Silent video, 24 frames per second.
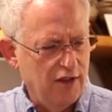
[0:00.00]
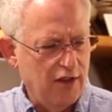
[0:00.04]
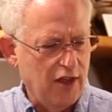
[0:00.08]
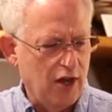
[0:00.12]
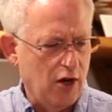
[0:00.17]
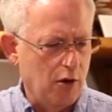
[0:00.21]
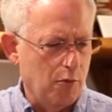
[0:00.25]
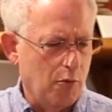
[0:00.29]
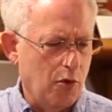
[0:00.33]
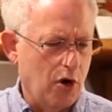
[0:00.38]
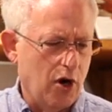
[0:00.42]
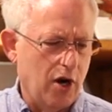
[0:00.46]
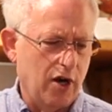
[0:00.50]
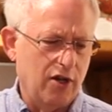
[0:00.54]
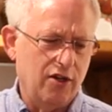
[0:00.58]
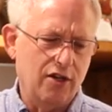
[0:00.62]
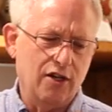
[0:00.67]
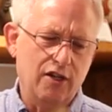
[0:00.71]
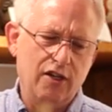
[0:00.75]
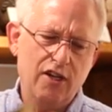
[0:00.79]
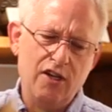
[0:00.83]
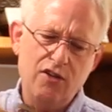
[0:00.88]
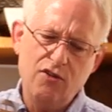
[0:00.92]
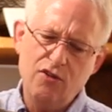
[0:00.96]
that are marked,
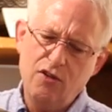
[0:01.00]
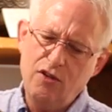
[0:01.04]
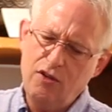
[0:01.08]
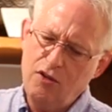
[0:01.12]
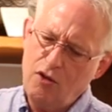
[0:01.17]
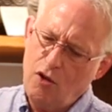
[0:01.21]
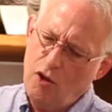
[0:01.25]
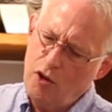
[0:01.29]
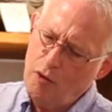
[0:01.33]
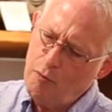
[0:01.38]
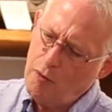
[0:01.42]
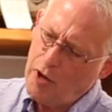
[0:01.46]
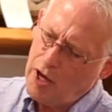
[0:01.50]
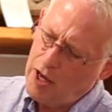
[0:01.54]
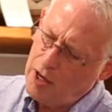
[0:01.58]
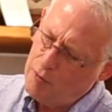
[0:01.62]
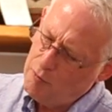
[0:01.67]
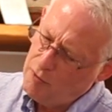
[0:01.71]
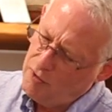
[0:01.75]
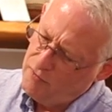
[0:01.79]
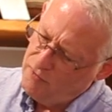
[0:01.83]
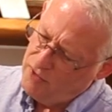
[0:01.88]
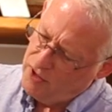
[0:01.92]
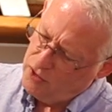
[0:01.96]
at least on the
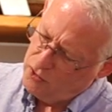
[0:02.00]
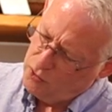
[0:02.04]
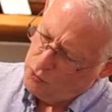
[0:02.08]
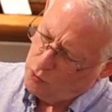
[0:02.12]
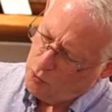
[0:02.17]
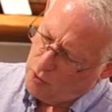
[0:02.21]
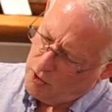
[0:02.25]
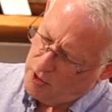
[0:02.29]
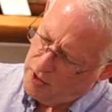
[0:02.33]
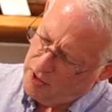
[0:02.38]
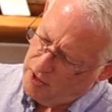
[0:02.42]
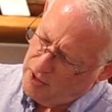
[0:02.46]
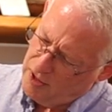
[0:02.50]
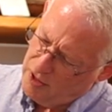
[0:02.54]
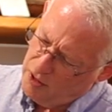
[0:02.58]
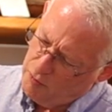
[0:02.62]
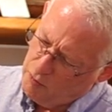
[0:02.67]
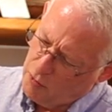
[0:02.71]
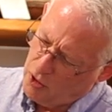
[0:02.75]
bottom of this one,